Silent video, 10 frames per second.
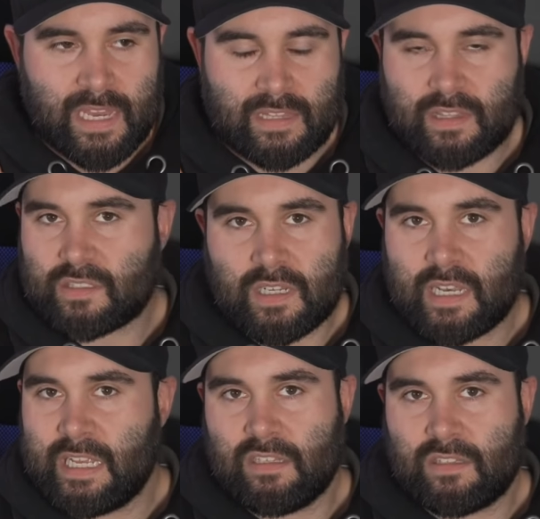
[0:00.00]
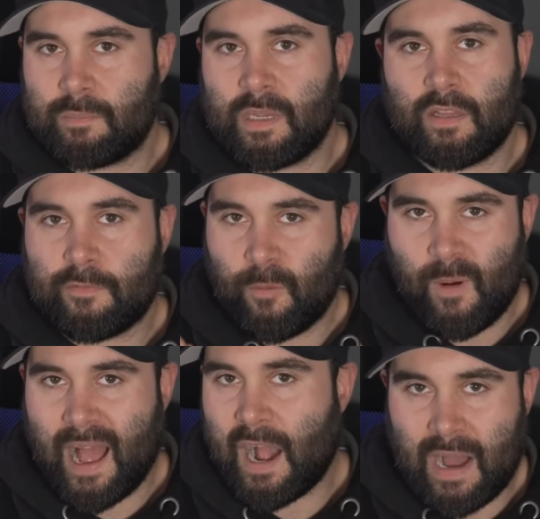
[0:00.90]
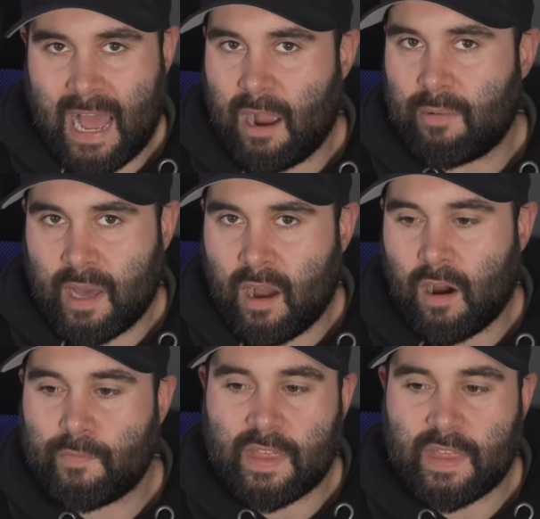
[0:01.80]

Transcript: it doesn't need to be the full hour, hour and a half.